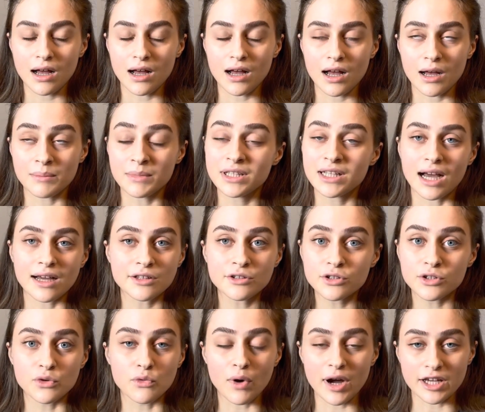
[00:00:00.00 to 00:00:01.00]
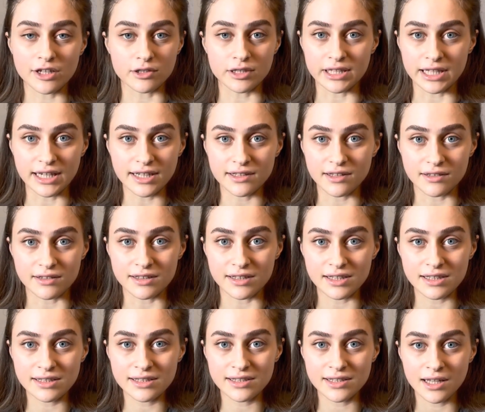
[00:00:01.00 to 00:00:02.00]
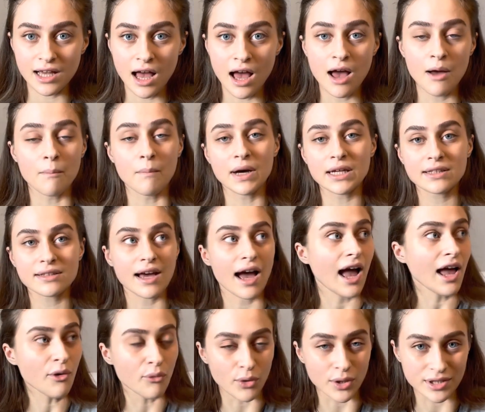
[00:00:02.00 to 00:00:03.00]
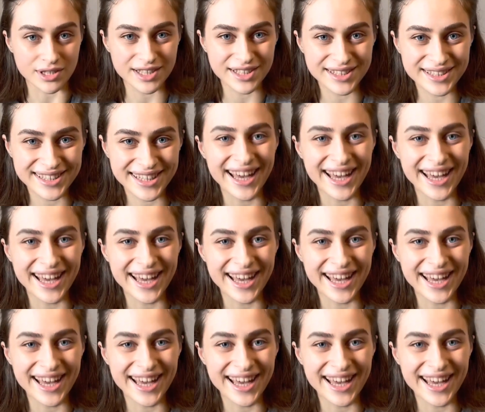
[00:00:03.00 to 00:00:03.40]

I mean, I don't know why you clicked on this, but I wasn't.